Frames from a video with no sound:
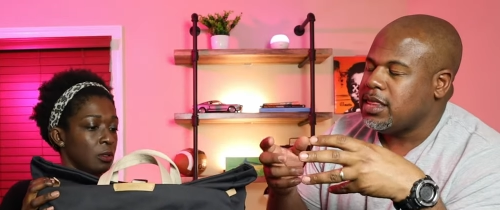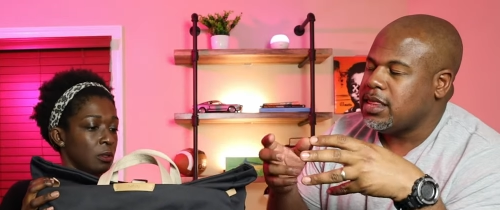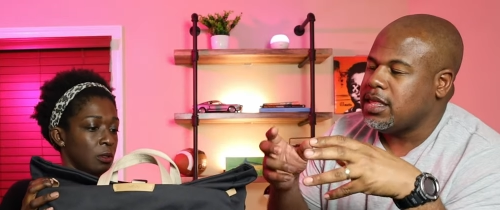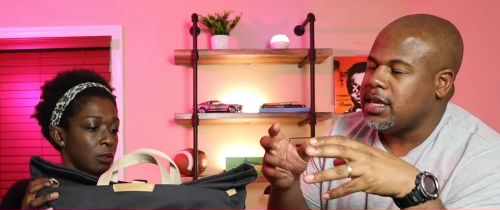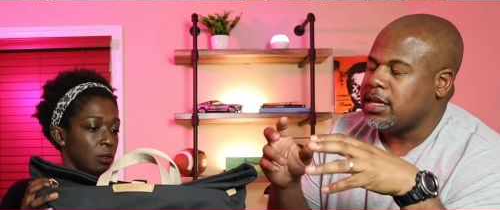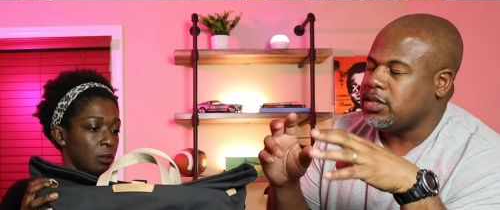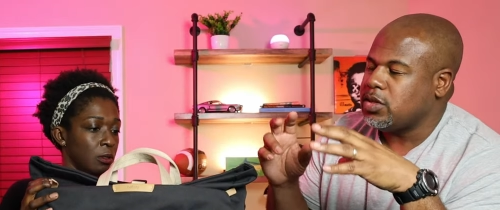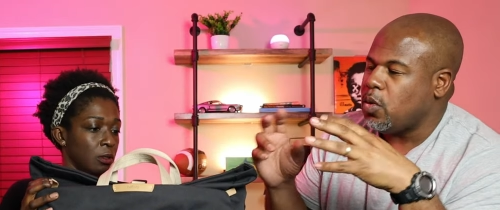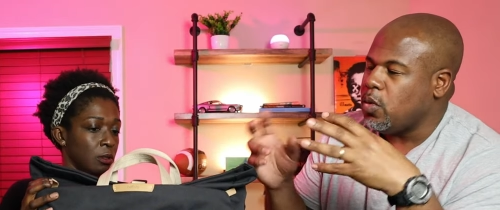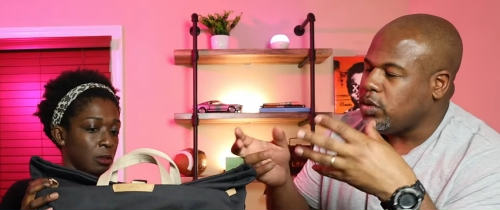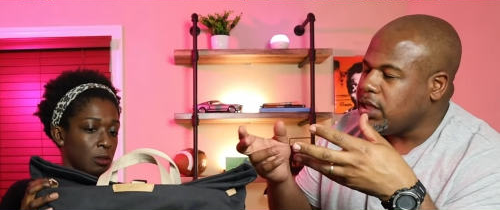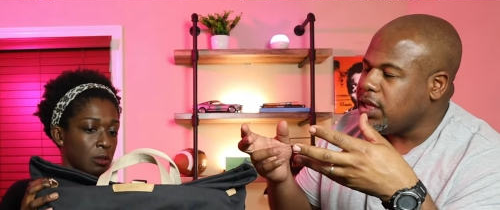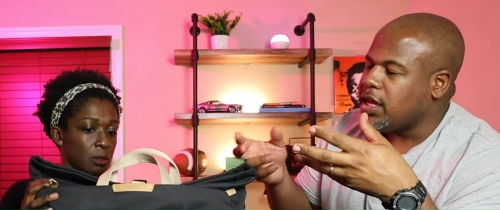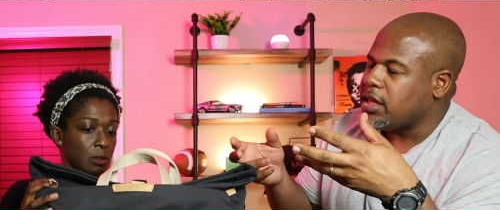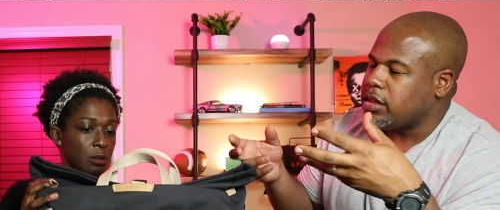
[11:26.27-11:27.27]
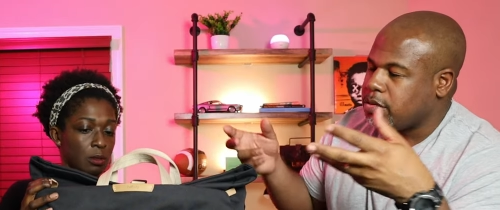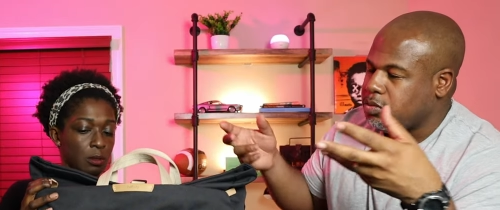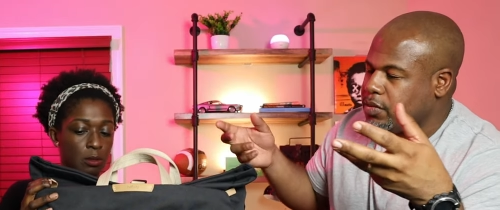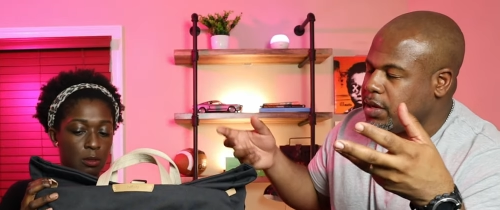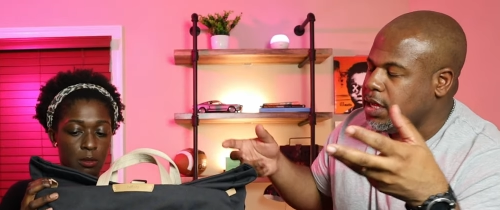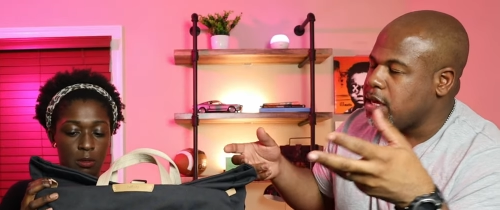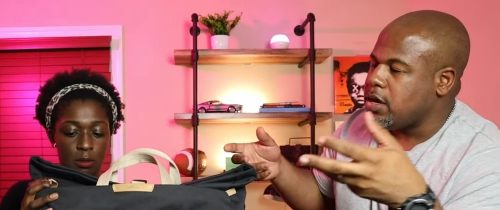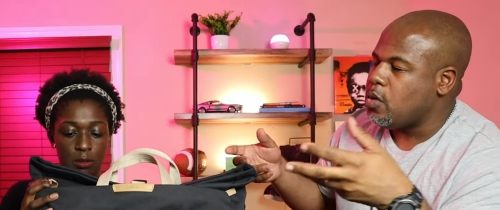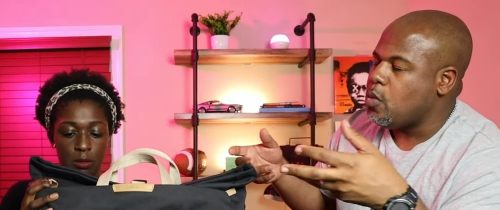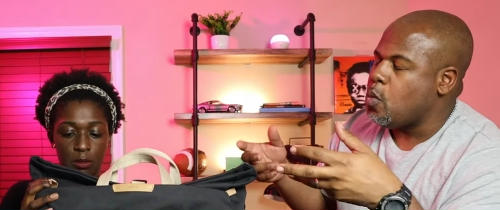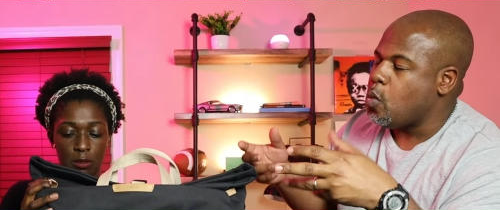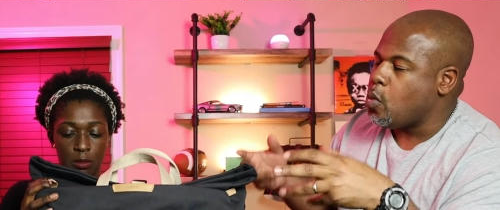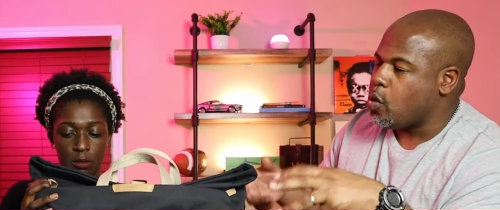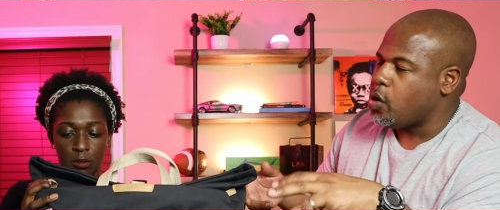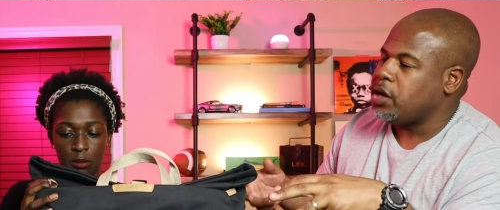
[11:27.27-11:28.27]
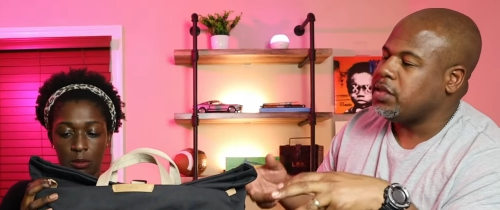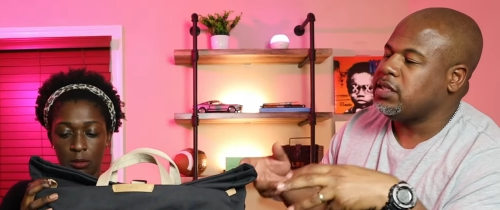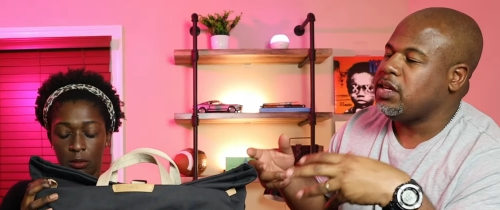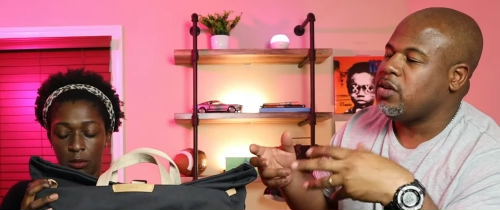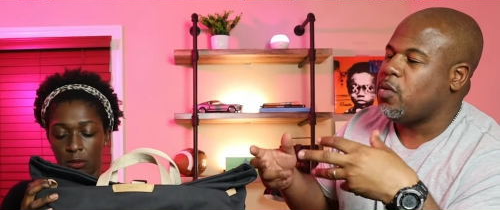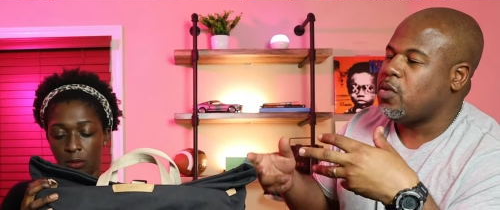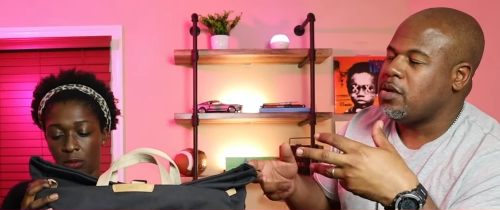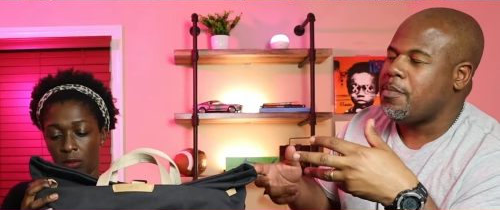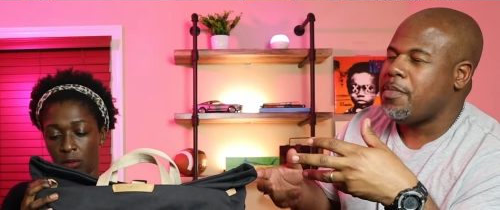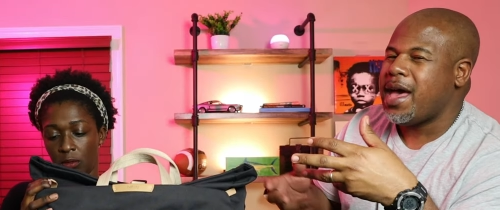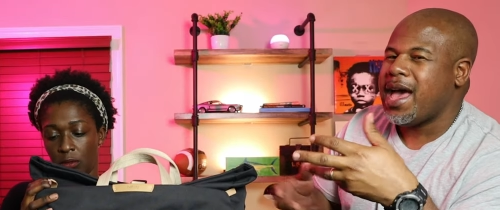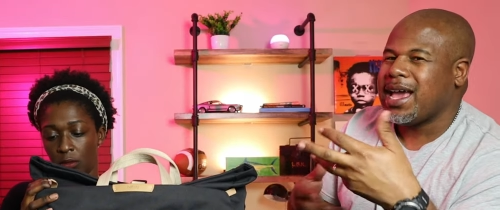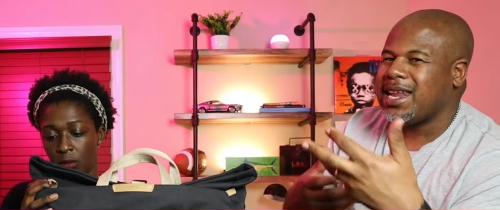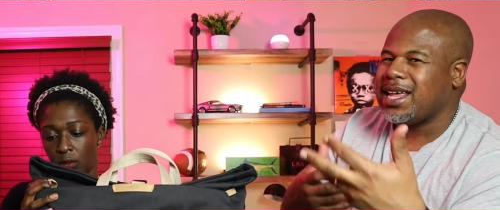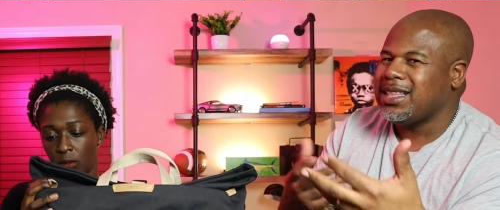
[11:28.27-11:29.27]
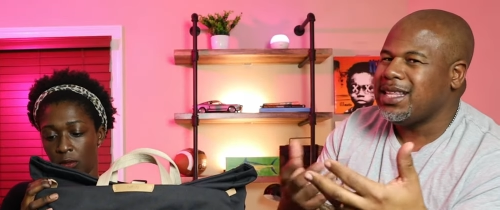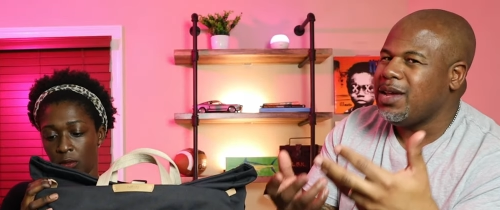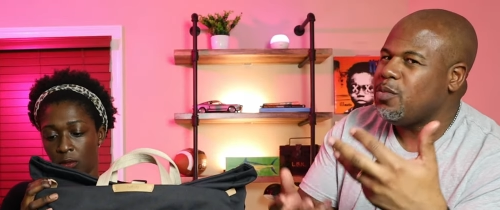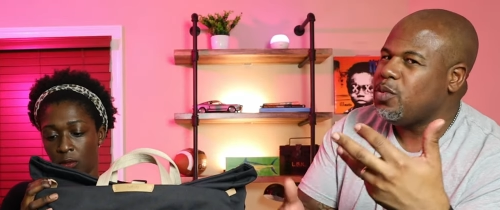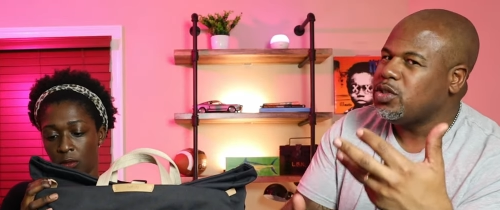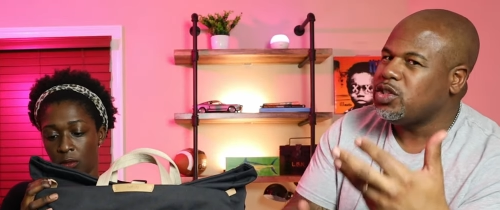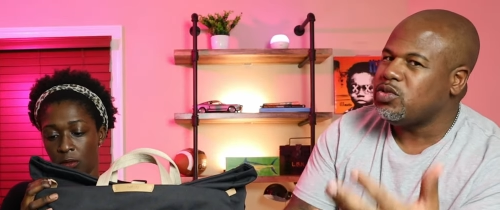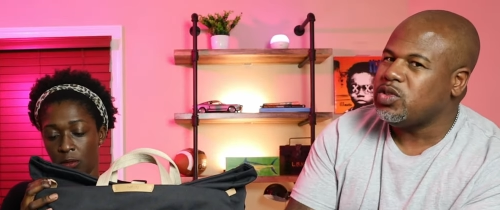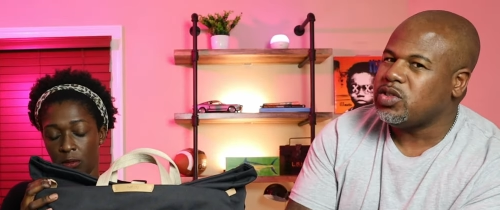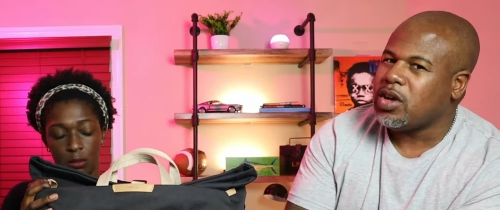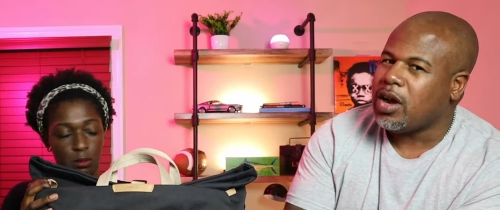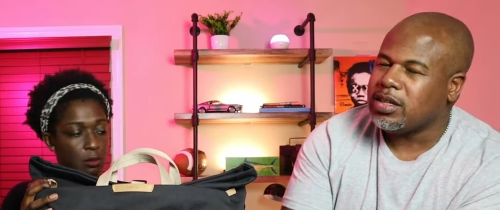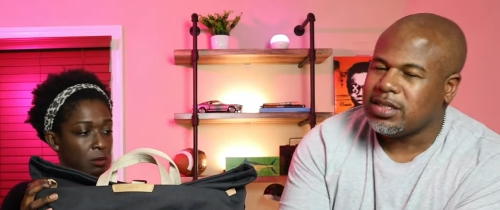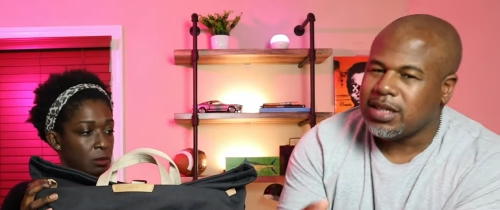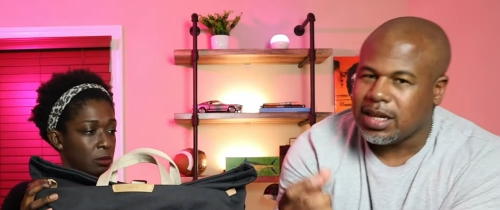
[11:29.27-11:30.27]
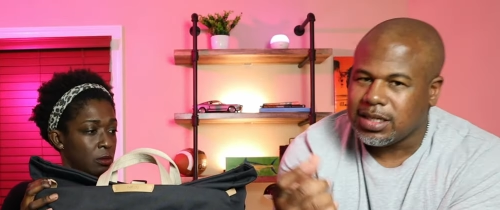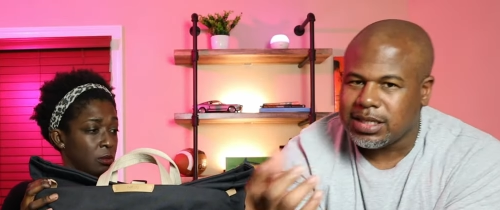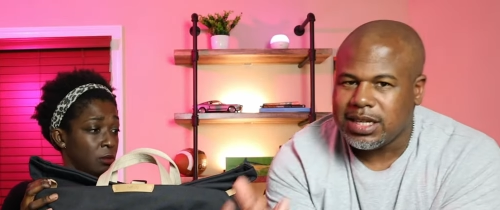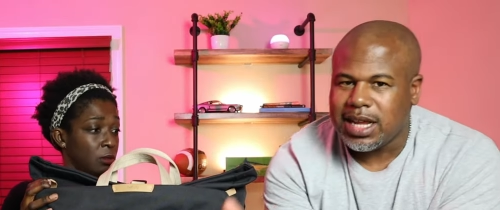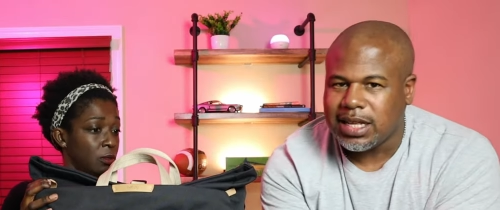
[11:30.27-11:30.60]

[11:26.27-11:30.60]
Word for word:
Speaker 1: there's only a 3-year warranty on a bag. And I think once you start touching